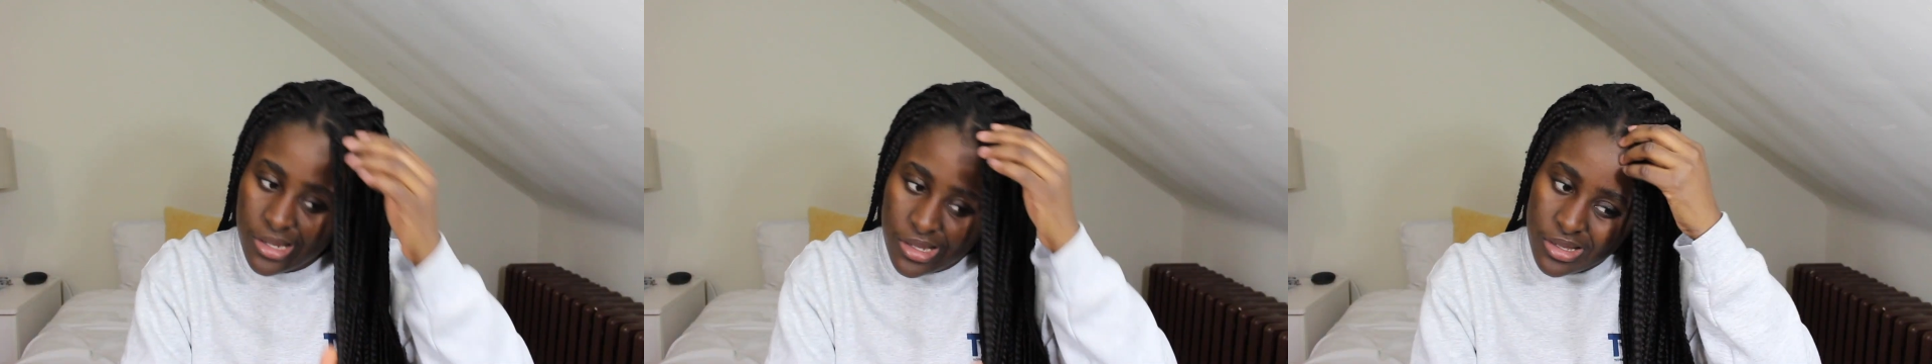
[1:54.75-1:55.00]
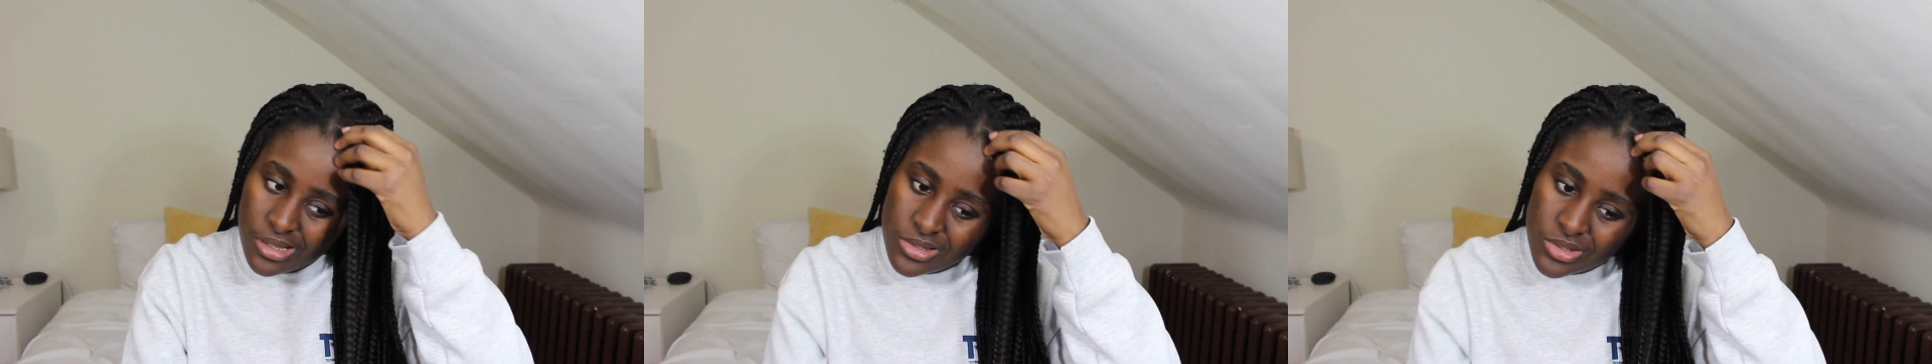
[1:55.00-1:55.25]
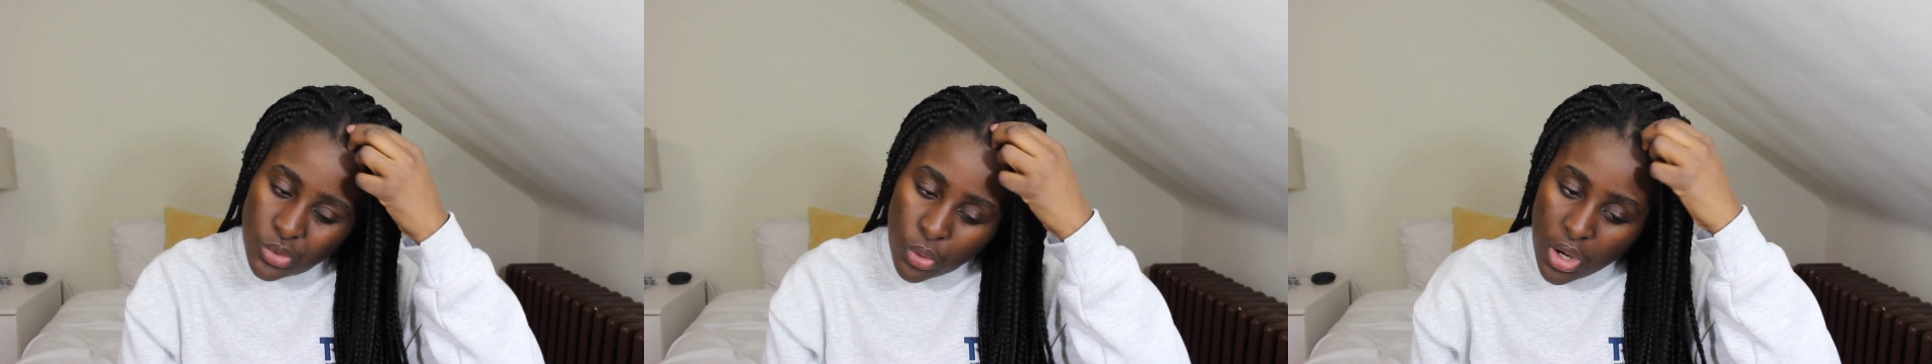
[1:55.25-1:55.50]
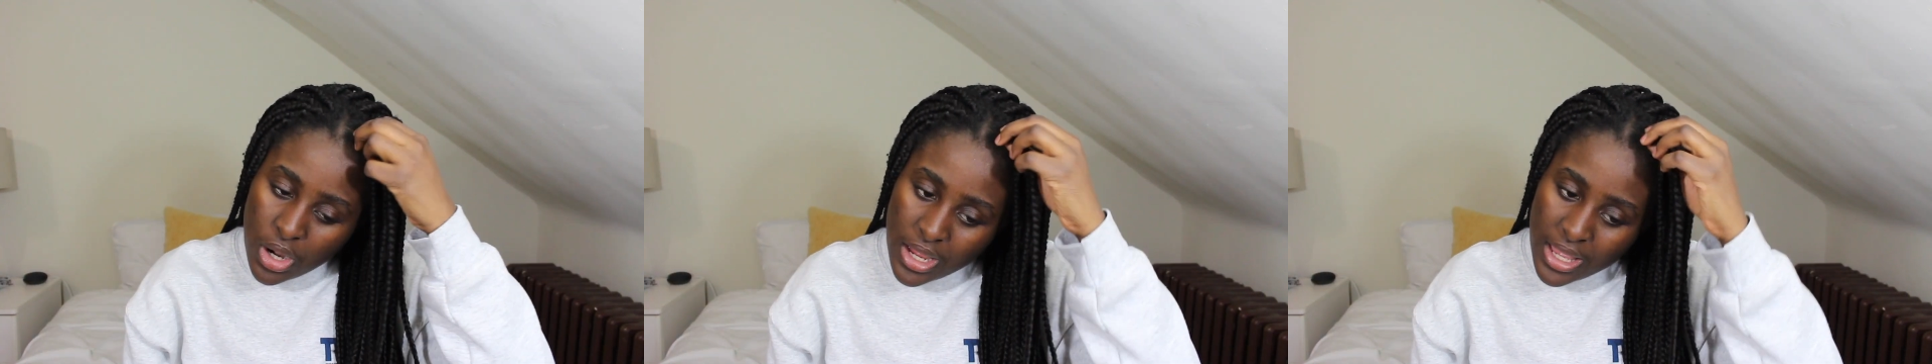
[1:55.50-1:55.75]
of
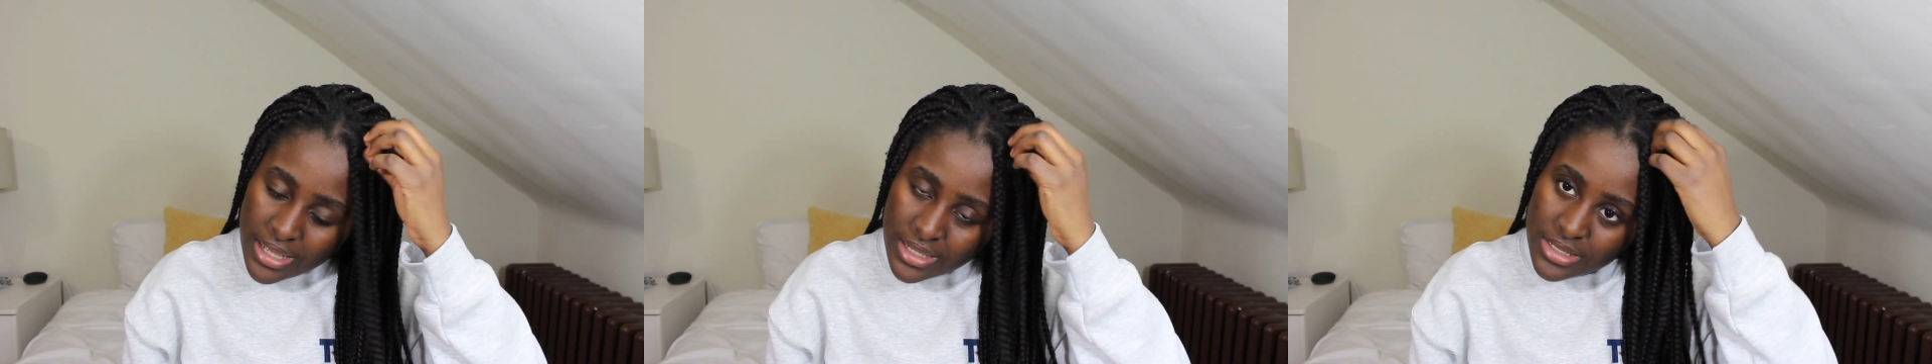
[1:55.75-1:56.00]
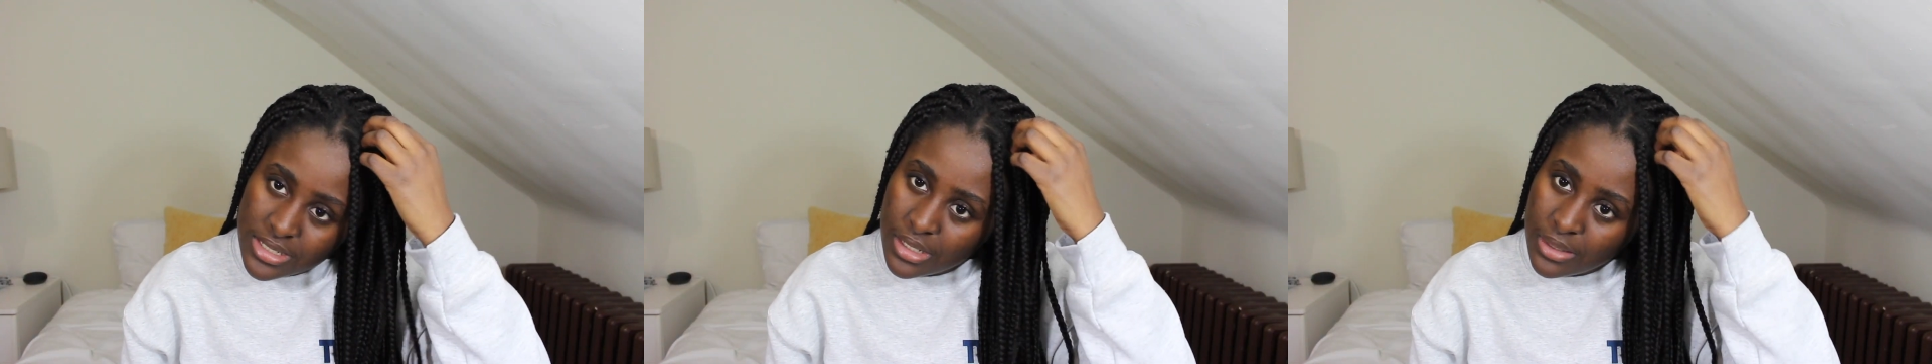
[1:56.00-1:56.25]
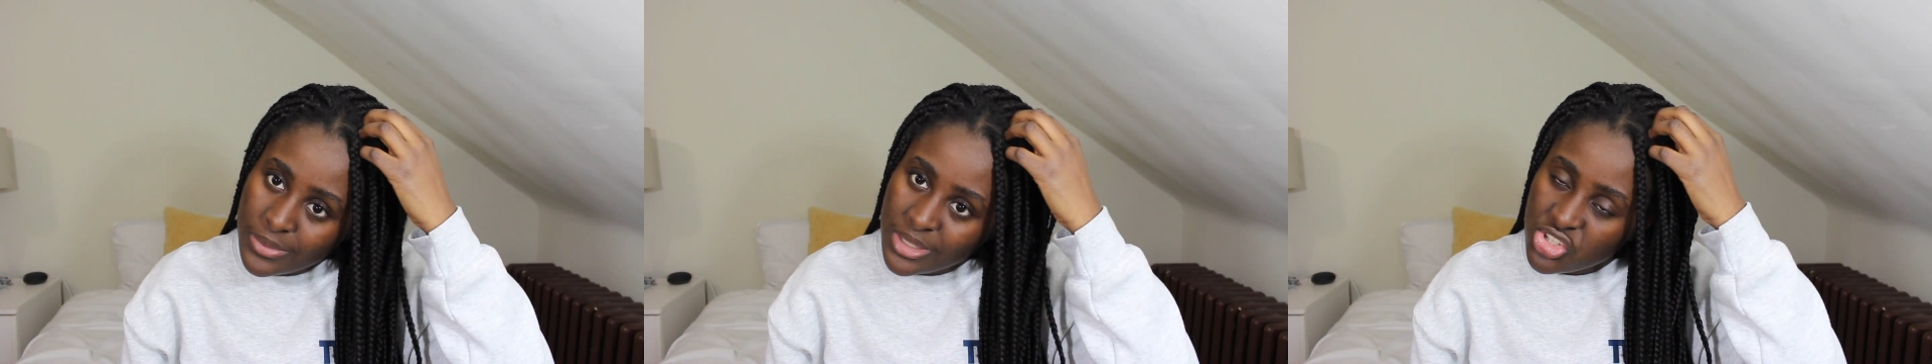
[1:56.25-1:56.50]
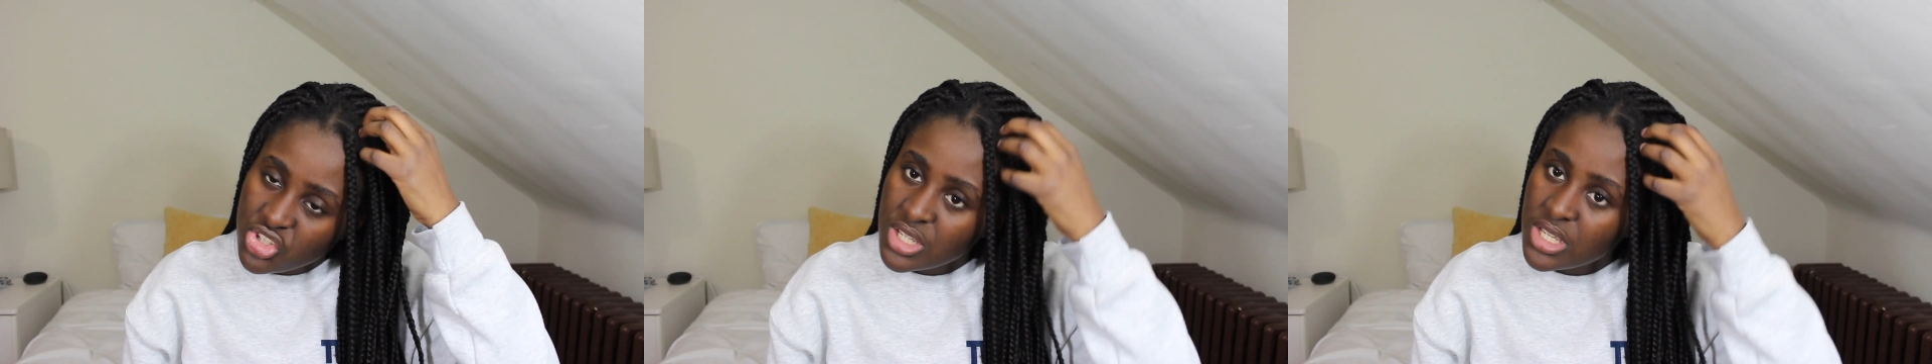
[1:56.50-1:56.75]
sore and
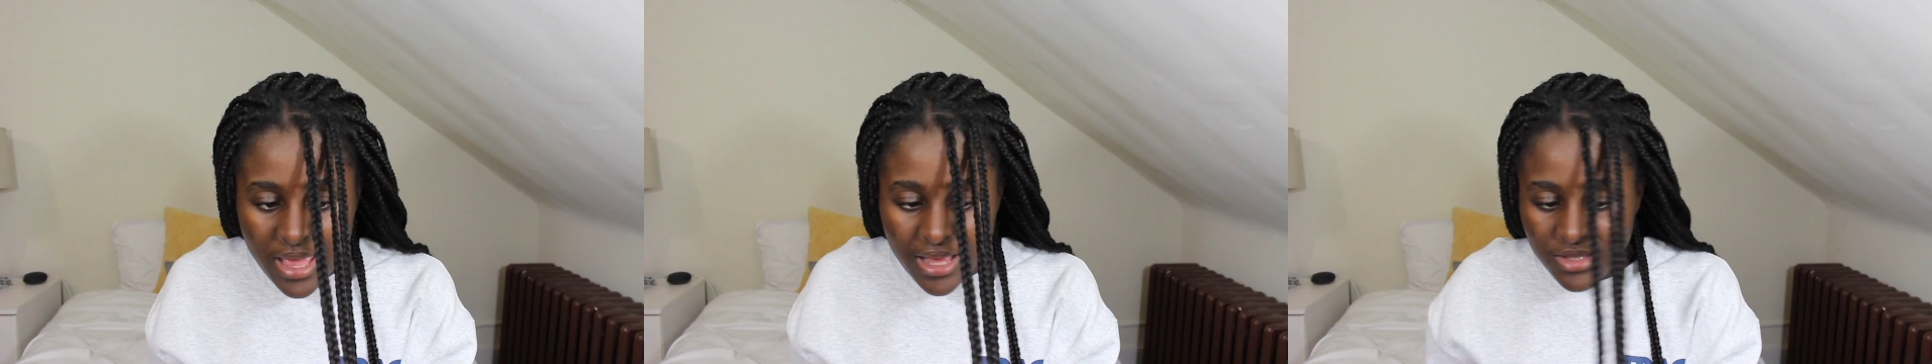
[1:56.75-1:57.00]
itchy,